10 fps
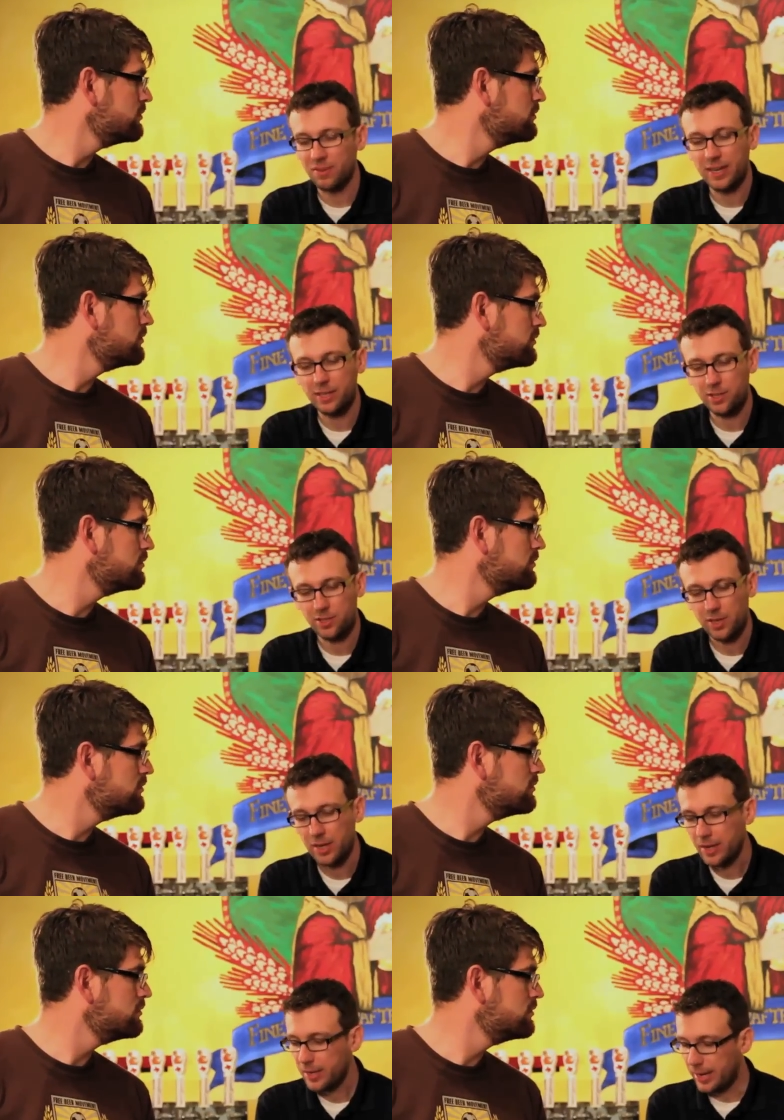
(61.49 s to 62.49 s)
Speaker 1: finish.
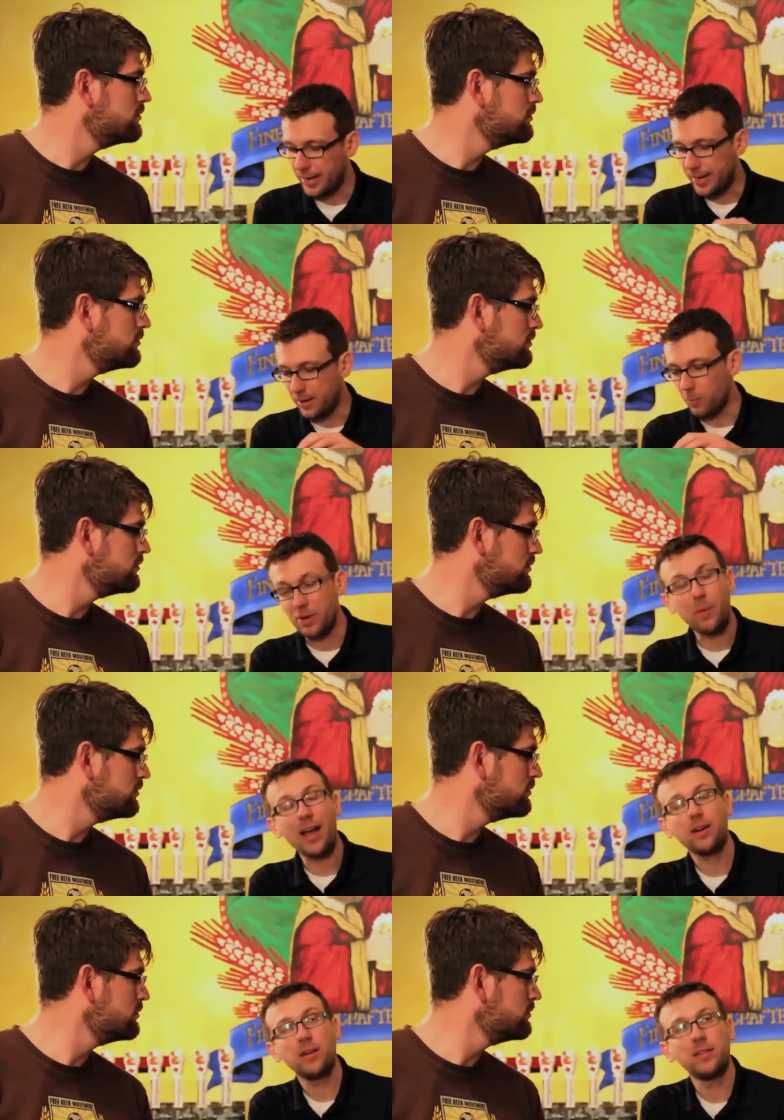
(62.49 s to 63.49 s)
Weed
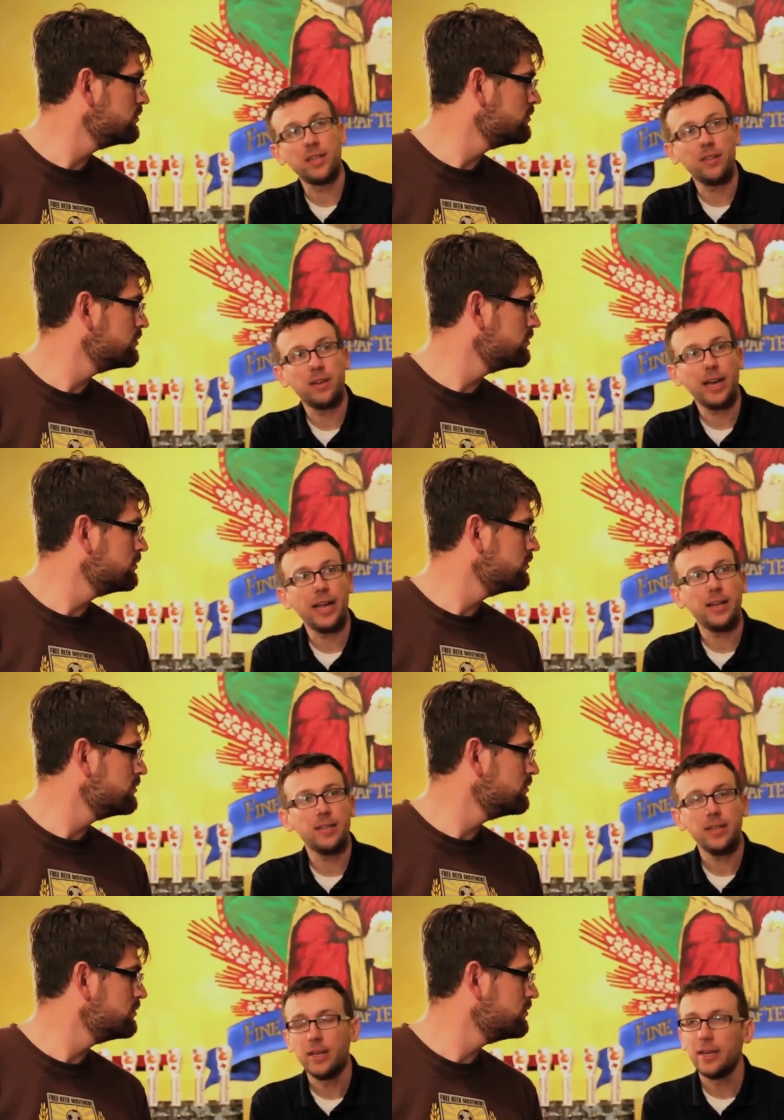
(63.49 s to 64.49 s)
Whacker, on the other
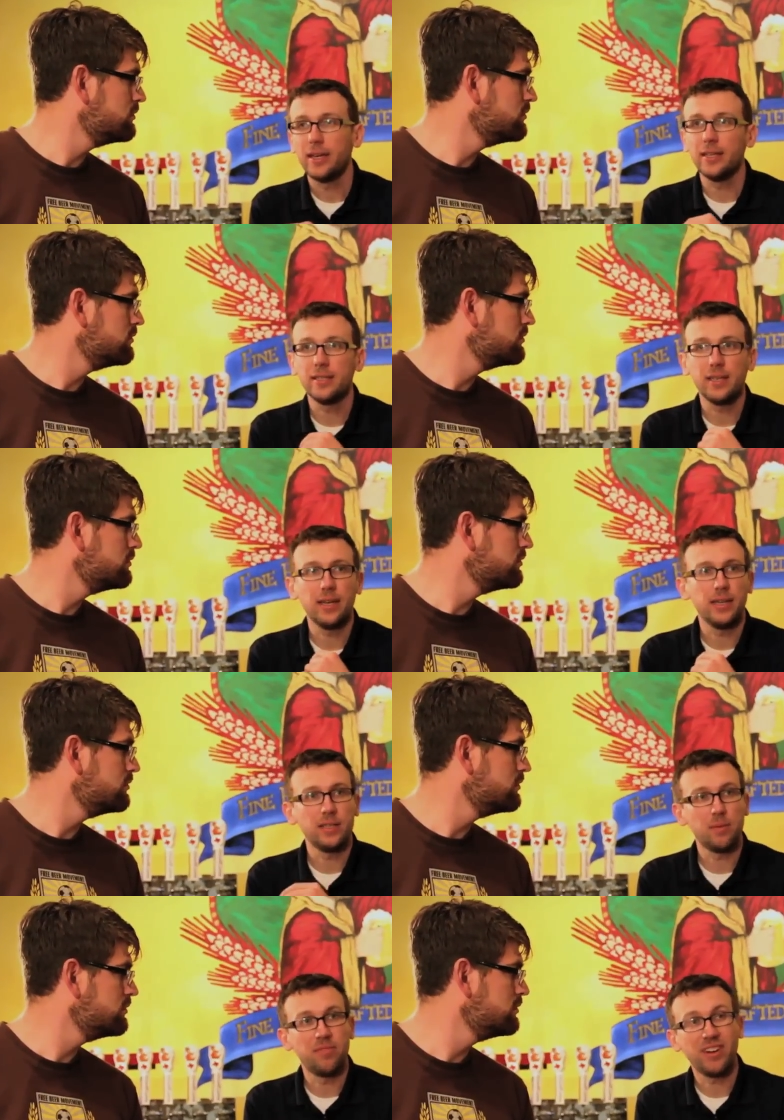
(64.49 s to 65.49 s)
hand, is
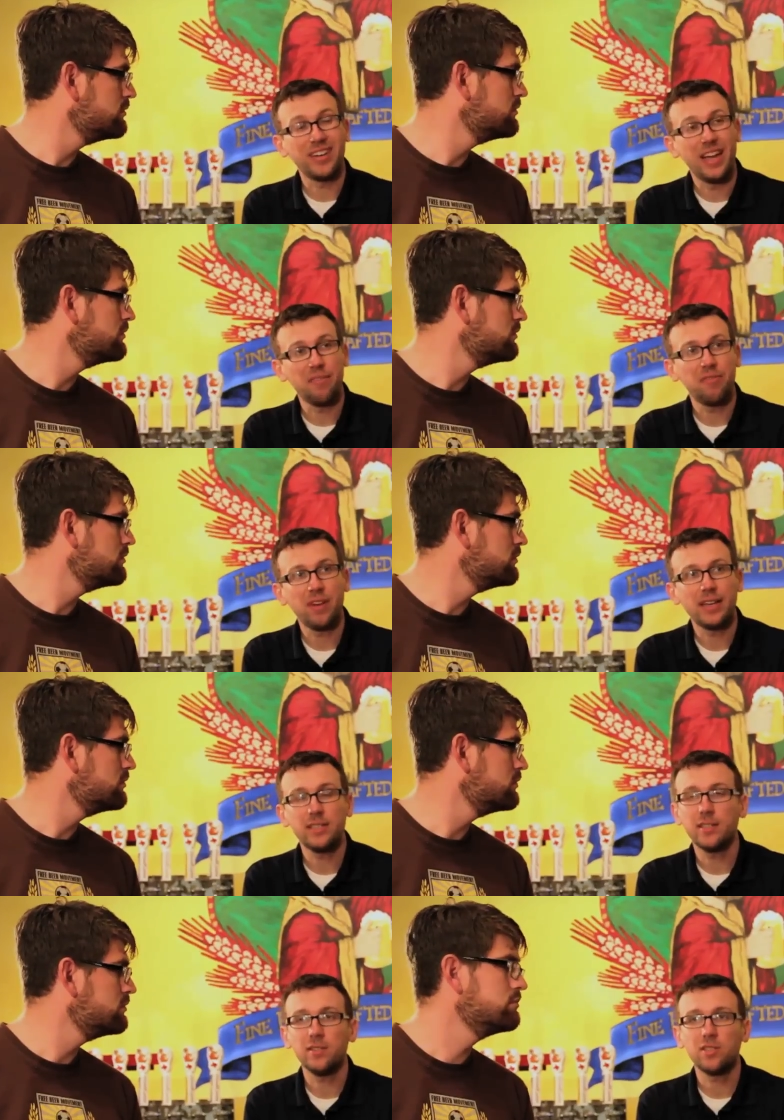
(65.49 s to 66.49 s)
a variant
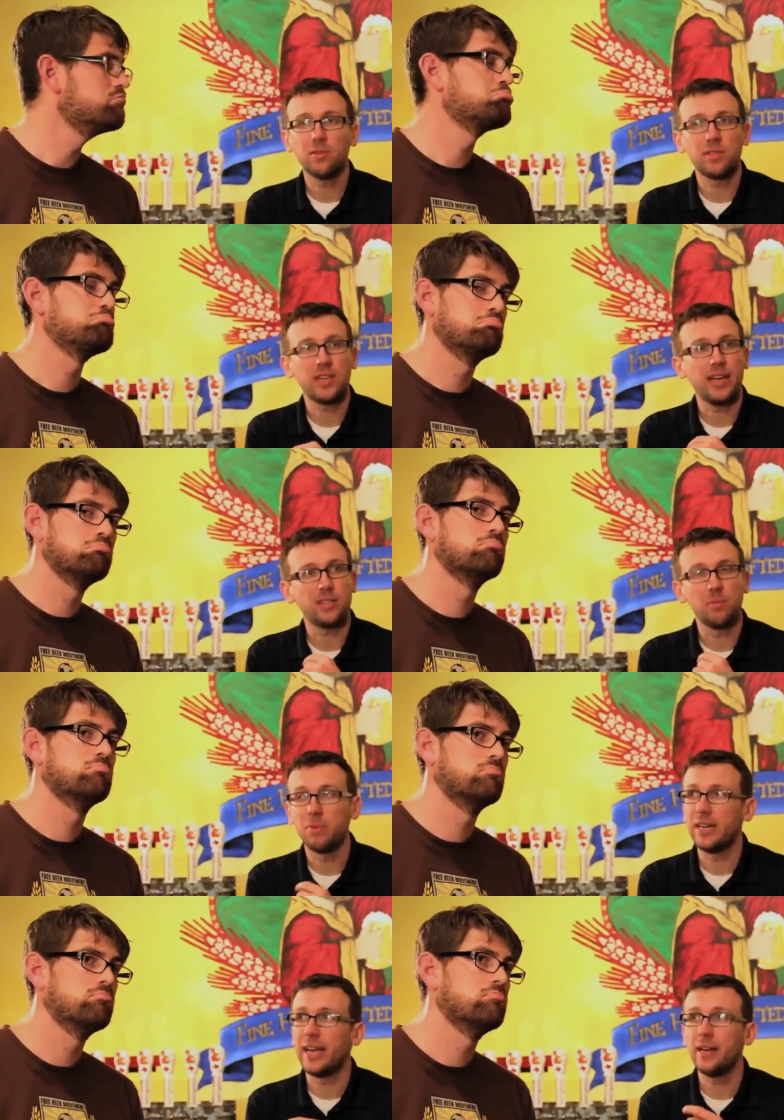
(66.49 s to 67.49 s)
Hefeweizen, so it's got
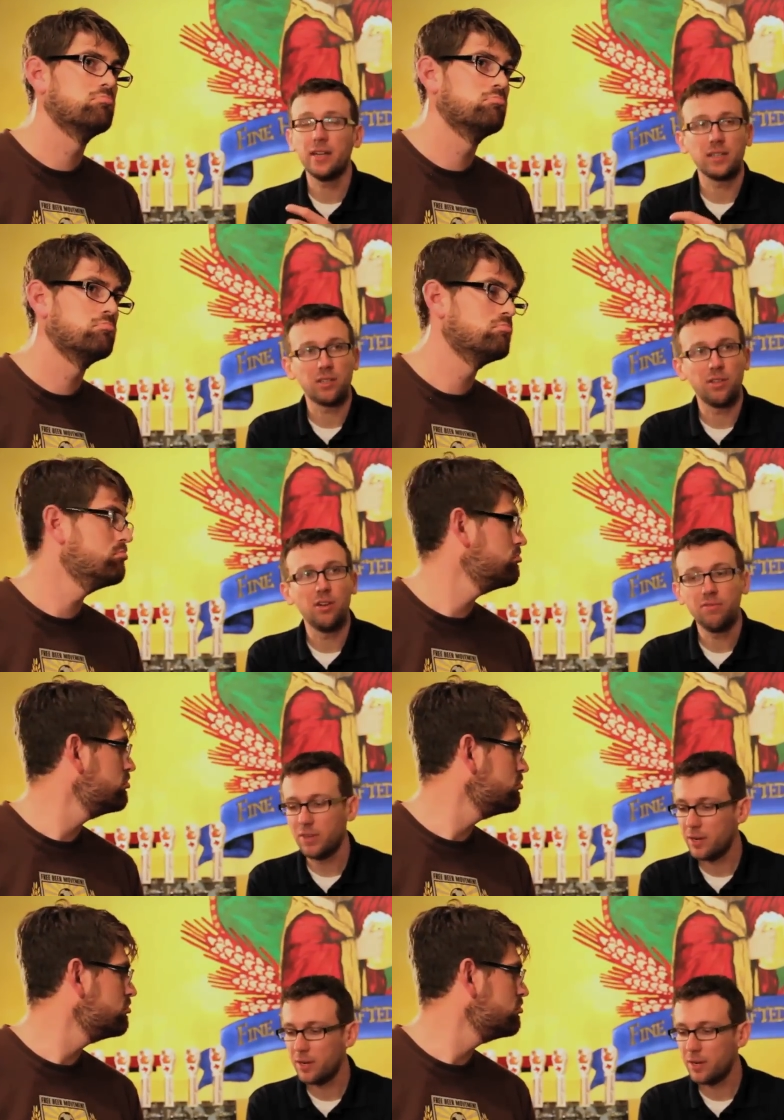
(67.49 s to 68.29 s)
some banana and clove